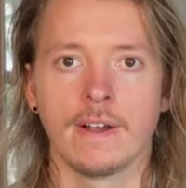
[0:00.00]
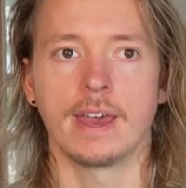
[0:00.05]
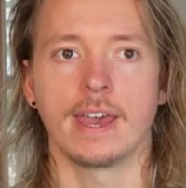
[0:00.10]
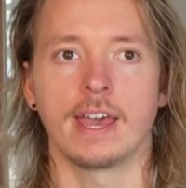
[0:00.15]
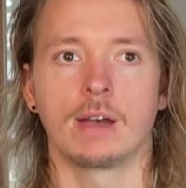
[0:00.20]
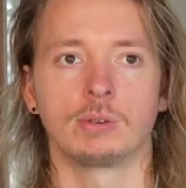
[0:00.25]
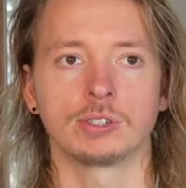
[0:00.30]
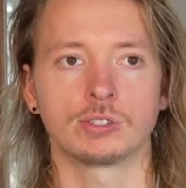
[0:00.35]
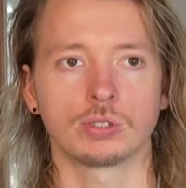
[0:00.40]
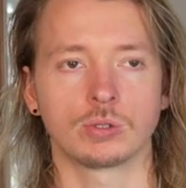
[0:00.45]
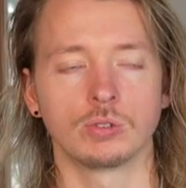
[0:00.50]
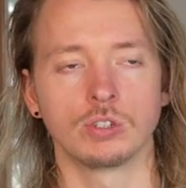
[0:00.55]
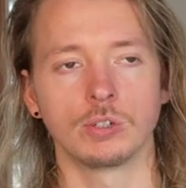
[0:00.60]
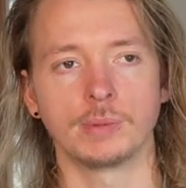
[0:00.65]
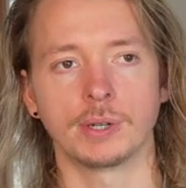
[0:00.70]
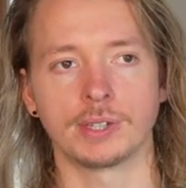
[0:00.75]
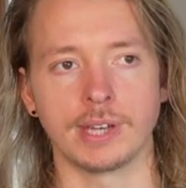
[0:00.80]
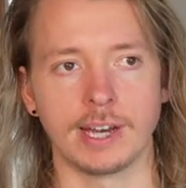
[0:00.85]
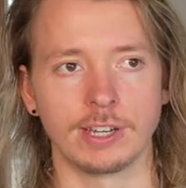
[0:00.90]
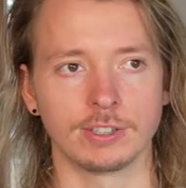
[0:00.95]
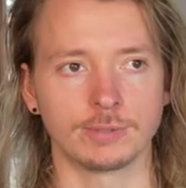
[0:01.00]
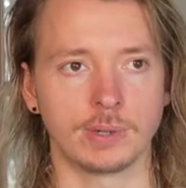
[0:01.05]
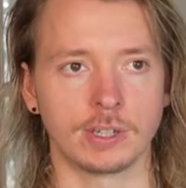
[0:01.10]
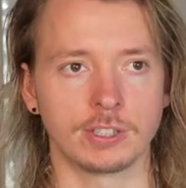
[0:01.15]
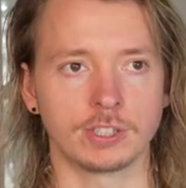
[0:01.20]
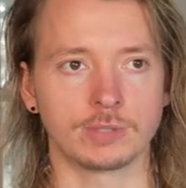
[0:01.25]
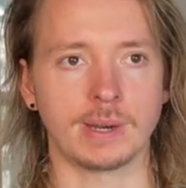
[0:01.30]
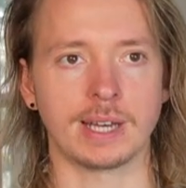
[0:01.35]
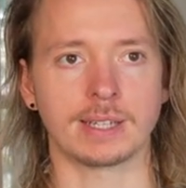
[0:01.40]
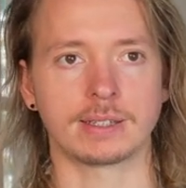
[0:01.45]
And what's cool about the house
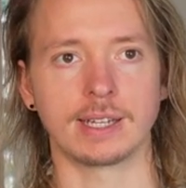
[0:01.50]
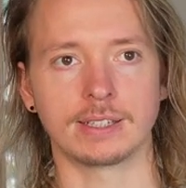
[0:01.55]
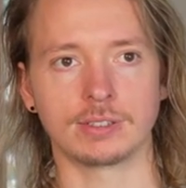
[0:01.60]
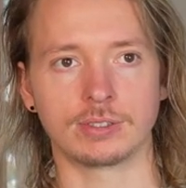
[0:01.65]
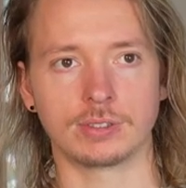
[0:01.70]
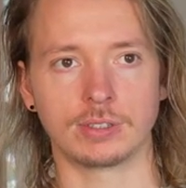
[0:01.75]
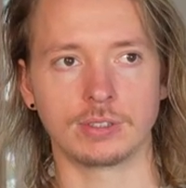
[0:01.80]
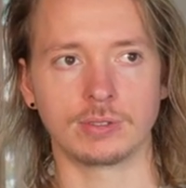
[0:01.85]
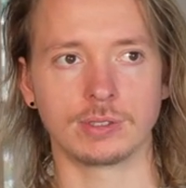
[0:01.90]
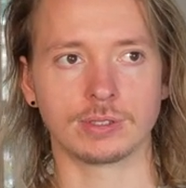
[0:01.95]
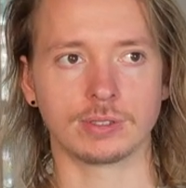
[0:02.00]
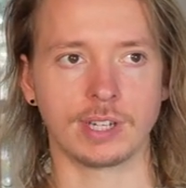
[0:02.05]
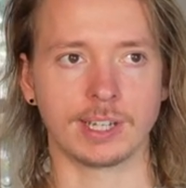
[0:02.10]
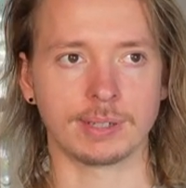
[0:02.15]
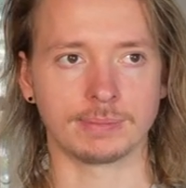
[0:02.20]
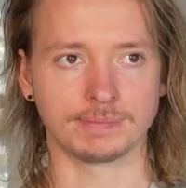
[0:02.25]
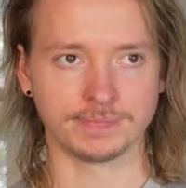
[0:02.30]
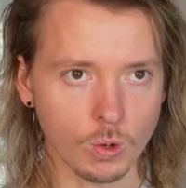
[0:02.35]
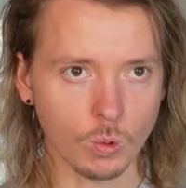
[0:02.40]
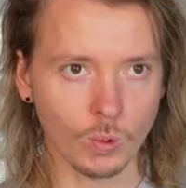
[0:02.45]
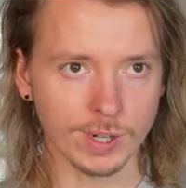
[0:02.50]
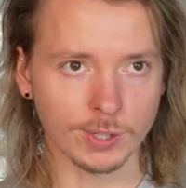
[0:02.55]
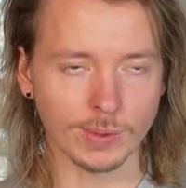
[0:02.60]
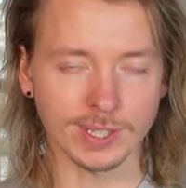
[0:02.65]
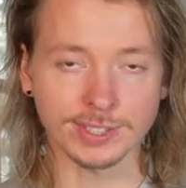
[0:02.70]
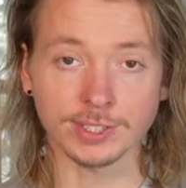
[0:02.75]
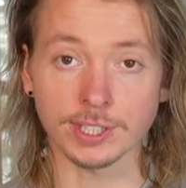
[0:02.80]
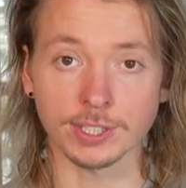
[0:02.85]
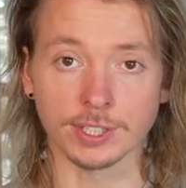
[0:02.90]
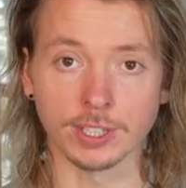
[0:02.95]
parties back then too is like, when you
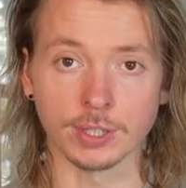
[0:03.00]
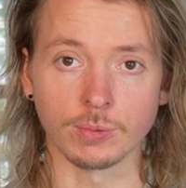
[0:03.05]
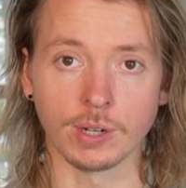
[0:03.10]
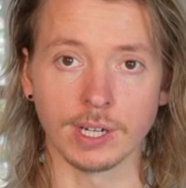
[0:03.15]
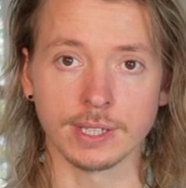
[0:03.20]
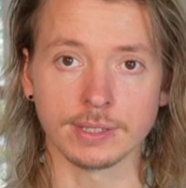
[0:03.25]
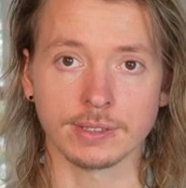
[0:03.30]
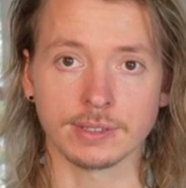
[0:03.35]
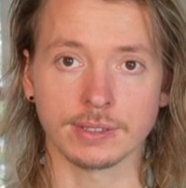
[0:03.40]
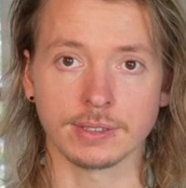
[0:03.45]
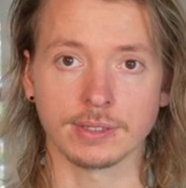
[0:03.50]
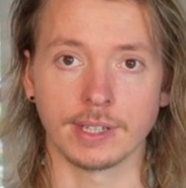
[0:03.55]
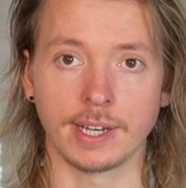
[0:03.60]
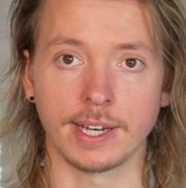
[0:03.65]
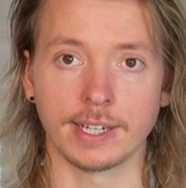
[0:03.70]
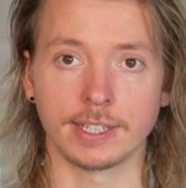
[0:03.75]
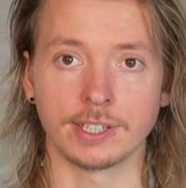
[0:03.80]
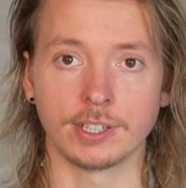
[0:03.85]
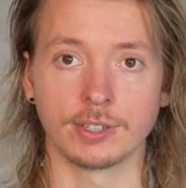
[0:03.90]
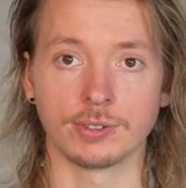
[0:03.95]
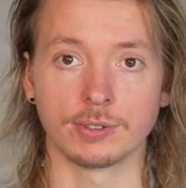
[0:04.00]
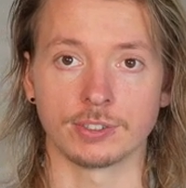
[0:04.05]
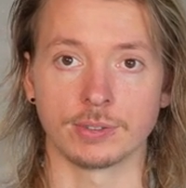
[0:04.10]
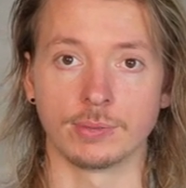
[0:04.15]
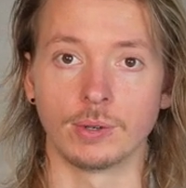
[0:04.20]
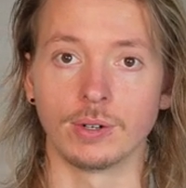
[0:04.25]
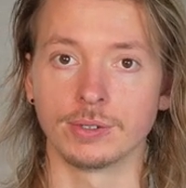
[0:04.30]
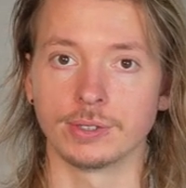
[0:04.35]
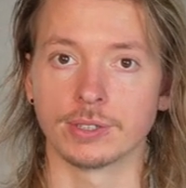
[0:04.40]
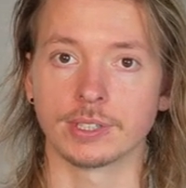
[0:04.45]
went to good ones, like, you know, there's
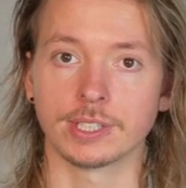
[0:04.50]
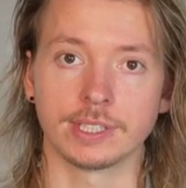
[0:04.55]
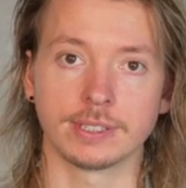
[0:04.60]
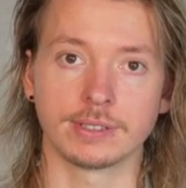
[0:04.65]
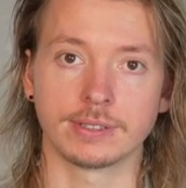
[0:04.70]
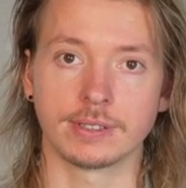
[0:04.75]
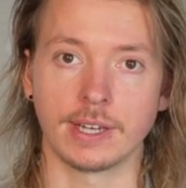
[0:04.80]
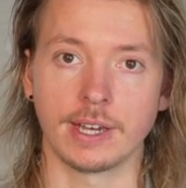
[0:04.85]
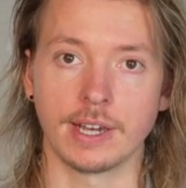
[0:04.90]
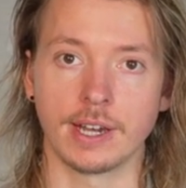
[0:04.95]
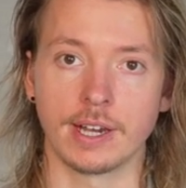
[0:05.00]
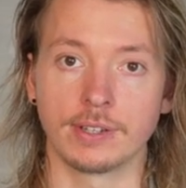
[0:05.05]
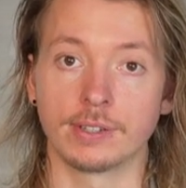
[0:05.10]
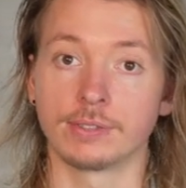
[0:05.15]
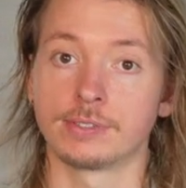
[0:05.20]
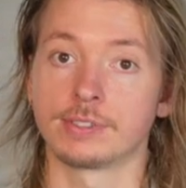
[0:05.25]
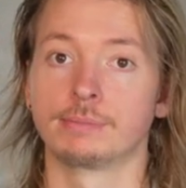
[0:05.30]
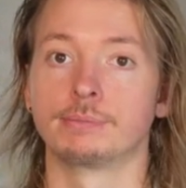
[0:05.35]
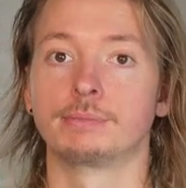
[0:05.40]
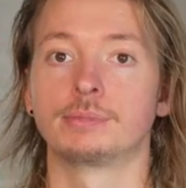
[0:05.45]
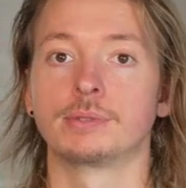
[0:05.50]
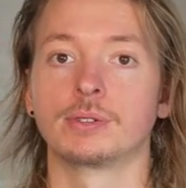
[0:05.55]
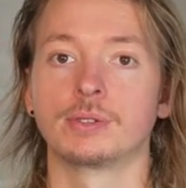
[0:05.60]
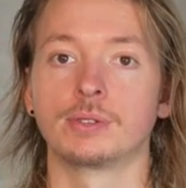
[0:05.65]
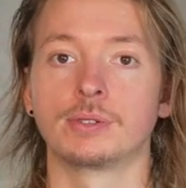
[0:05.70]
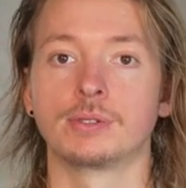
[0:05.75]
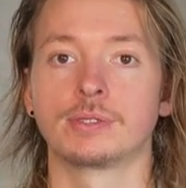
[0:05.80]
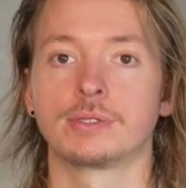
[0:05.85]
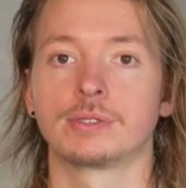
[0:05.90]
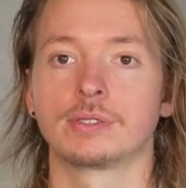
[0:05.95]
some older kids there, there's some
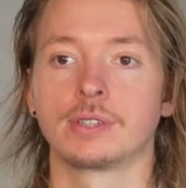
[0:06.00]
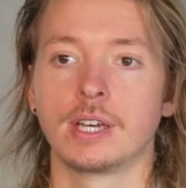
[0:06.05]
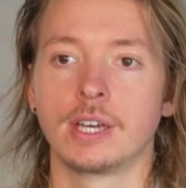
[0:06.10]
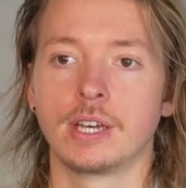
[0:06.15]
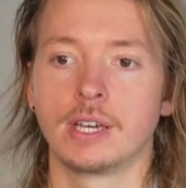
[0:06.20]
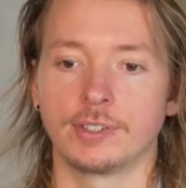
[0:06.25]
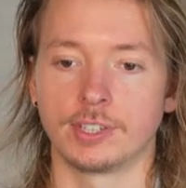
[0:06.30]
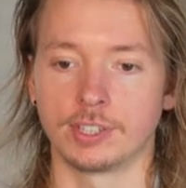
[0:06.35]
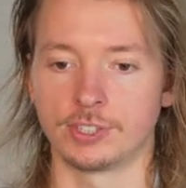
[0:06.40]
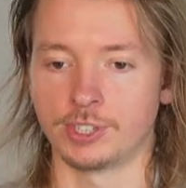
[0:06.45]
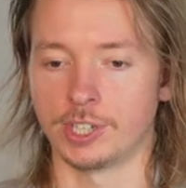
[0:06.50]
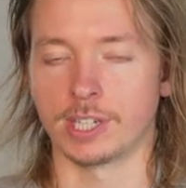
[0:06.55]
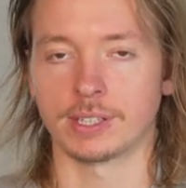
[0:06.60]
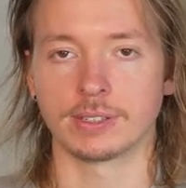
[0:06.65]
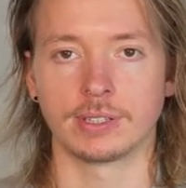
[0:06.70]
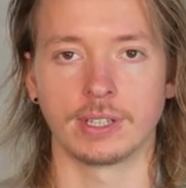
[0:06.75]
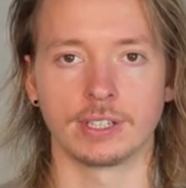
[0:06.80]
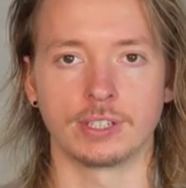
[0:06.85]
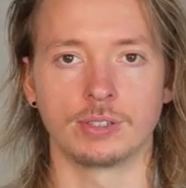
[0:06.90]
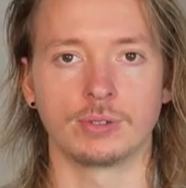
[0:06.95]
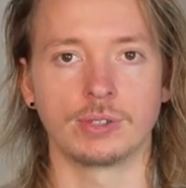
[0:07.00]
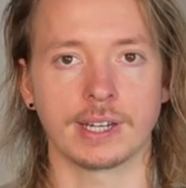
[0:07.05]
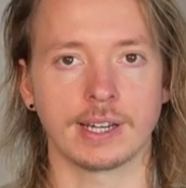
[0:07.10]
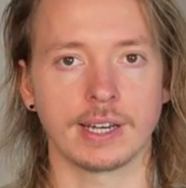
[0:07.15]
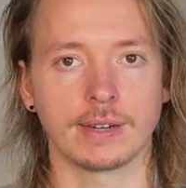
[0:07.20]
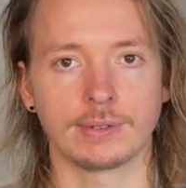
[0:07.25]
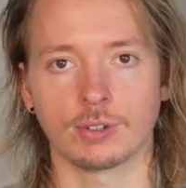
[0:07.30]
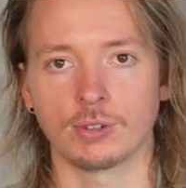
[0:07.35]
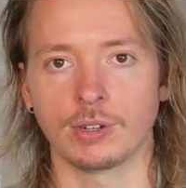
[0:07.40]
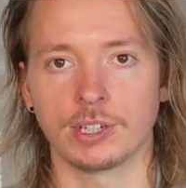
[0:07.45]
booze, the chick that you like
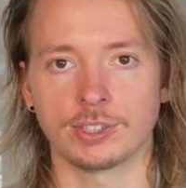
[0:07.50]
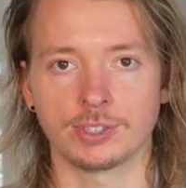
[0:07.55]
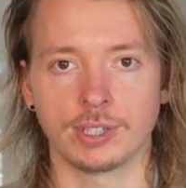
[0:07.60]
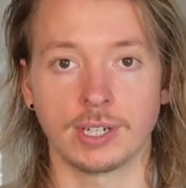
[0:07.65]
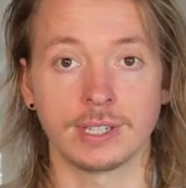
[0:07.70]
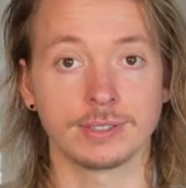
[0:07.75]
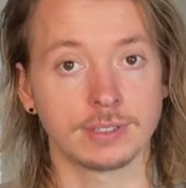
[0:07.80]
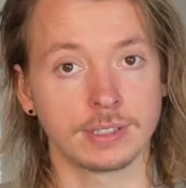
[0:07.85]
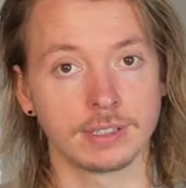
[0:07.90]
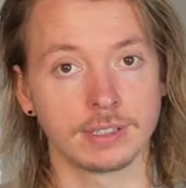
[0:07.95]
have a crush on is